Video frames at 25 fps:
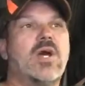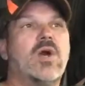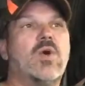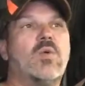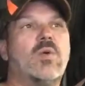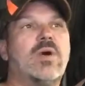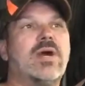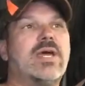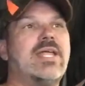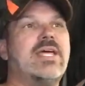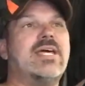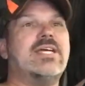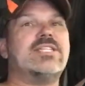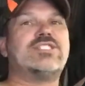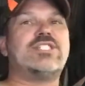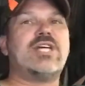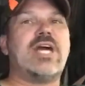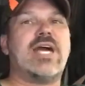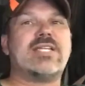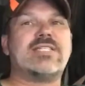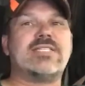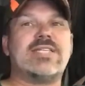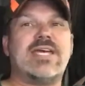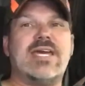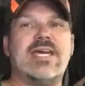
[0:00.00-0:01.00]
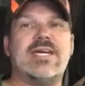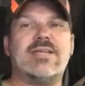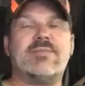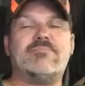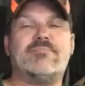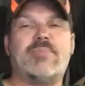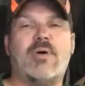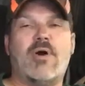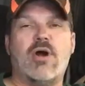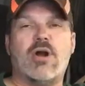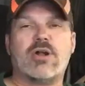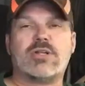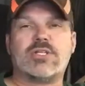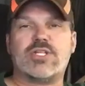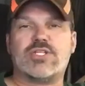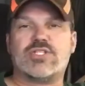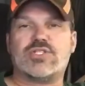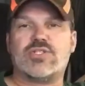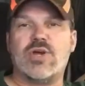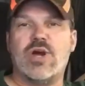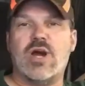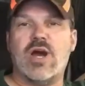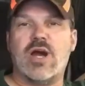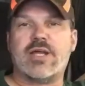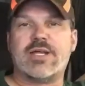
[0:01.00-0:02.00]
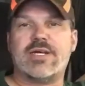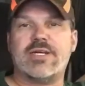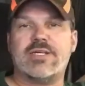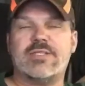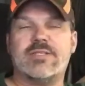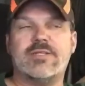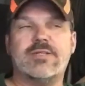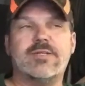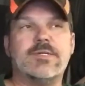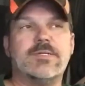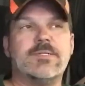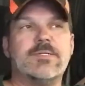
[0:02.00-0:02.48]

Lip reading: Went in, checked in, parked the truck, and